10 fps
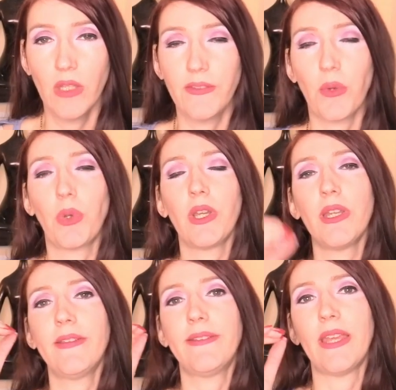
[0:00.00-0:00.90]
So we're going
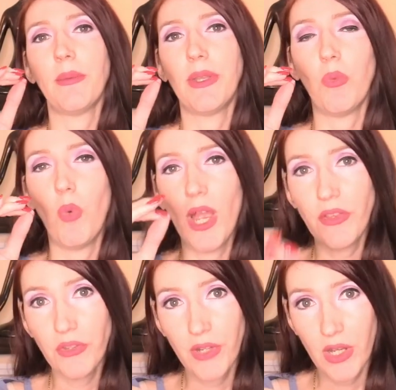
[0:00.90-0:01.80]
to examine
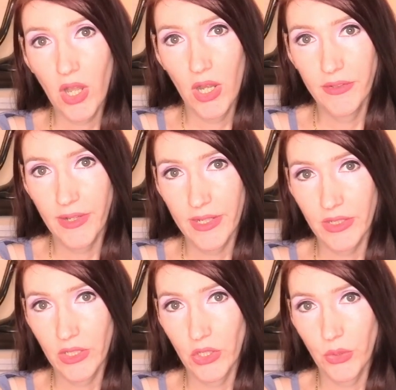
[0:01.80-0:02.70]
why they're not
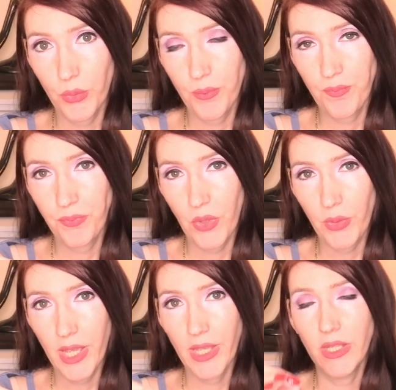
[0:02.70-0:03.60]
contacting you,
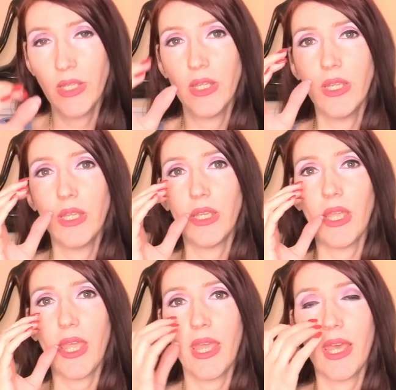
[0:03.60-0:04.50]
okay?
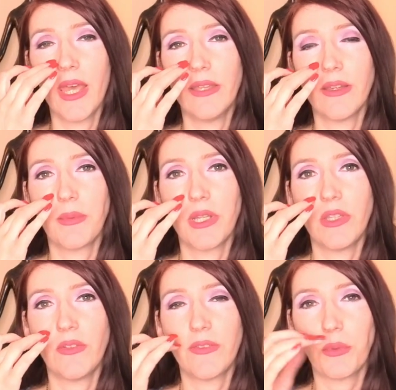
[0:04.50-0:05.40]
And I'm going to
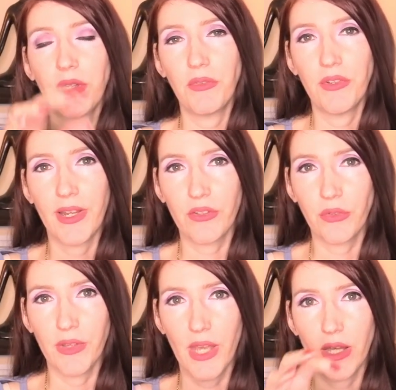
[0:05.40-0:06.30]
use three different decks
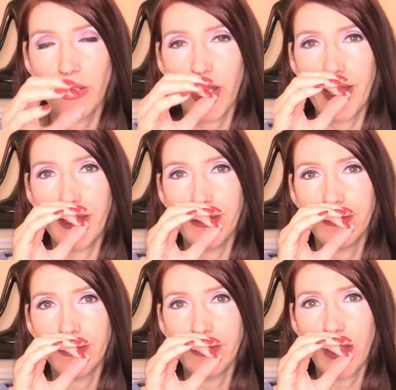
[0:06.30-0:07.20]
for that.
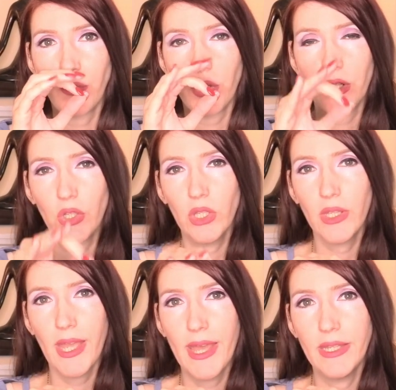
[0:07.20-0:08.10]
And then we're going to
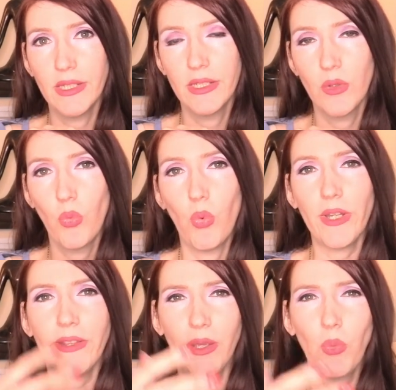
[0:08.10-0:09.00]
look at
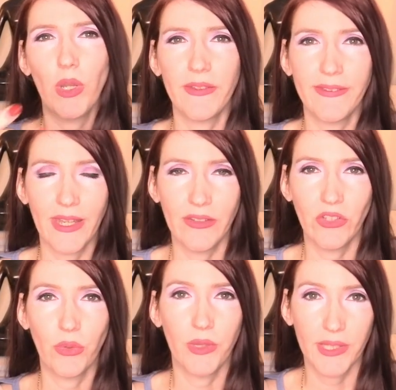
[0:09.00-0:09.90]
what do they want to say
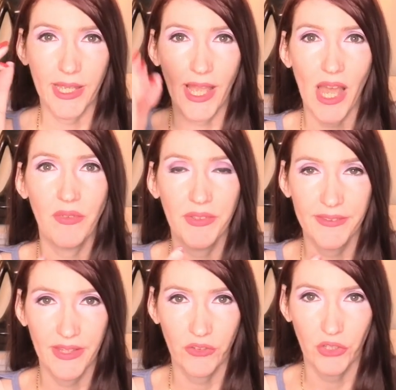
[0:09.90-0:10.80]
to you that they haven't
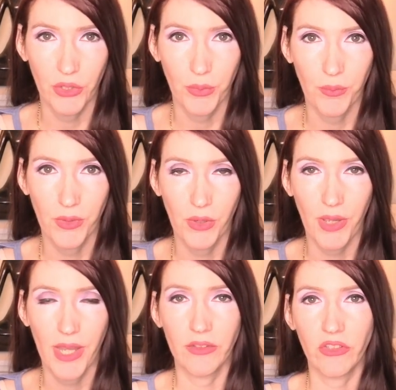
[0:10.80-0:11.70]
said to you,
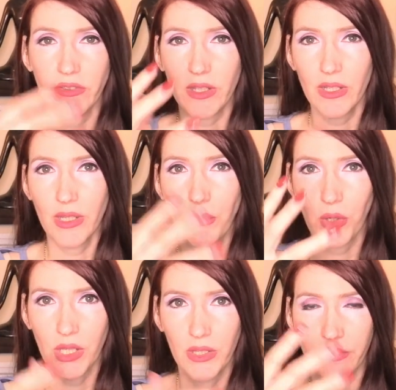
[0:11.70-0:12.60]
okay? Just to kind of get
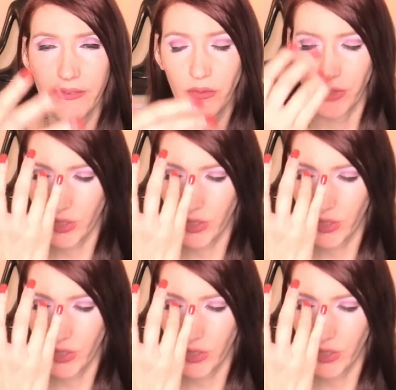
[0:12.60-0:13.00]
more clarity of